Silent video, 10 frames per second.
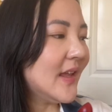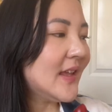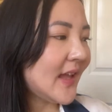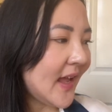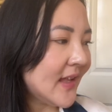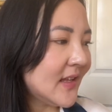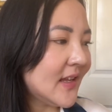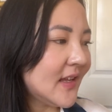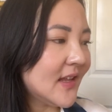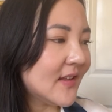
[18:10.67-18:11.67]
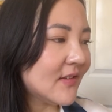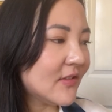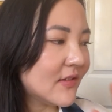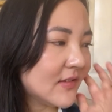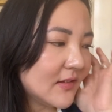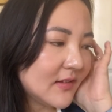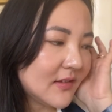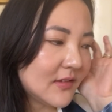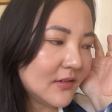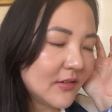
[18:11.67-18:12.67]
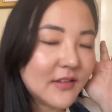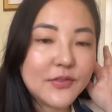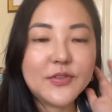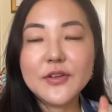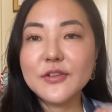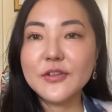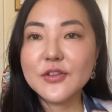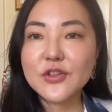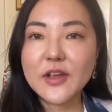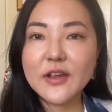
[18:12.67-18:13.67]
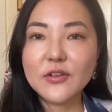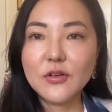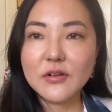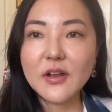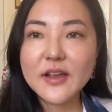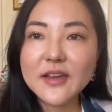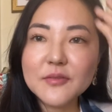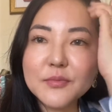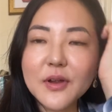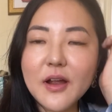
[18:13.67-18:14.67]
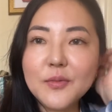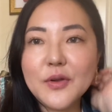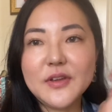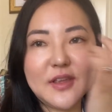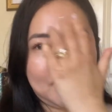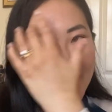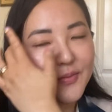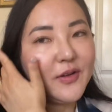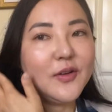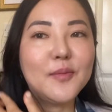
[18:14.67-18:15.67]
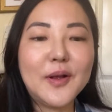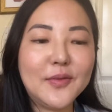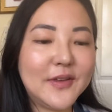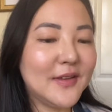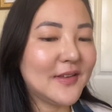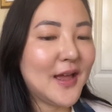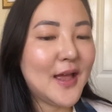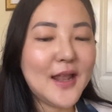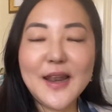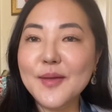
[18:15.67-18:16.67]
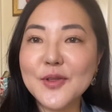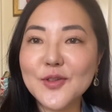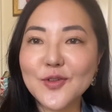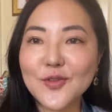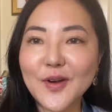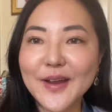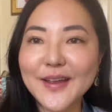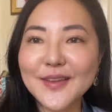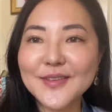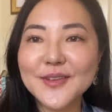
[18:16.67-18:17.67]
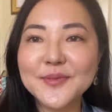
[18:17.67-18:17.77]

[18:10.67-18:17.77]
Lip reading: Again, it looks different to the shade online, but I won't keep harping on about it. Let me just try it.